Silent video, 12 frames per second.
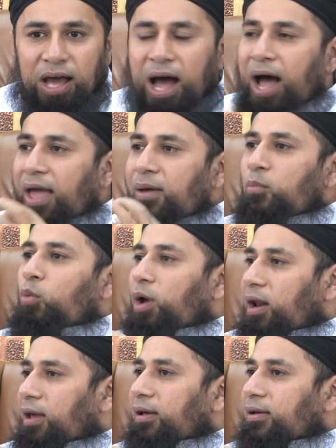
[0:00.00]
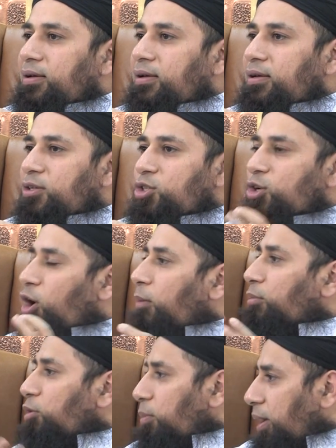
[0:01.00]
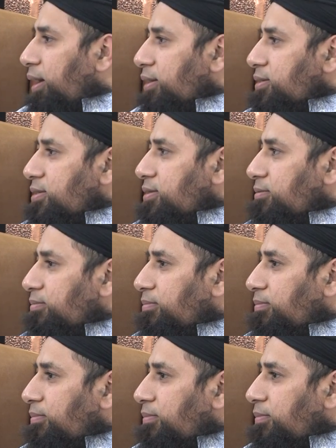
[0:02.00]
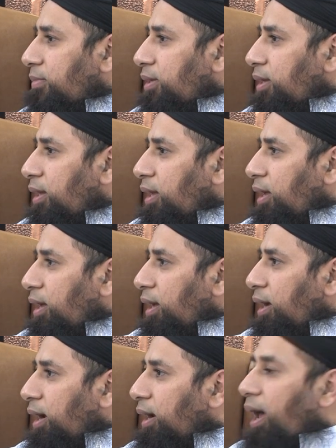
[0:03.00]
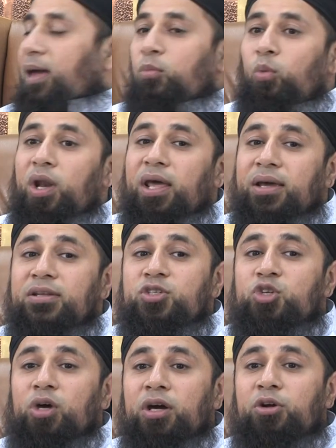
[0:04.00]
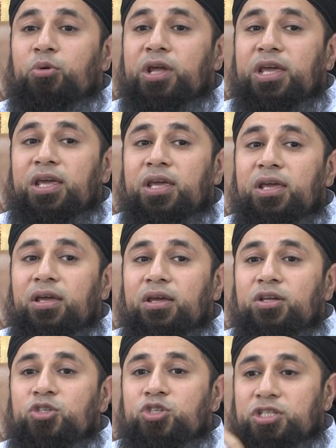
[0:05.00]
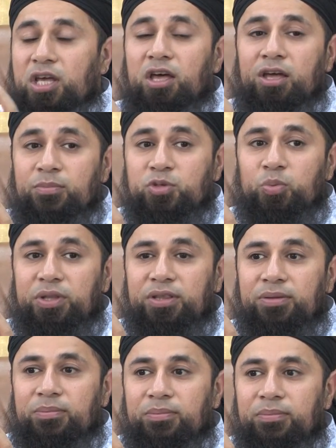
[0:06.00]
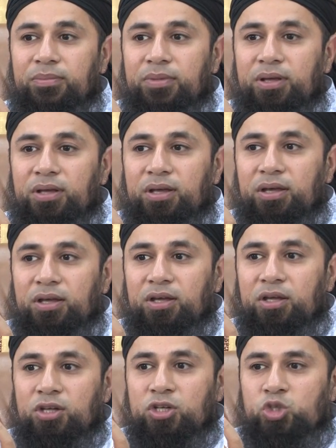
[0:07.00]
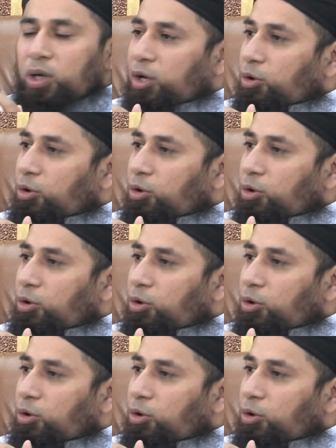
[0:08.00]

I am willing to compromise, and I am willing to agree to terms with them, to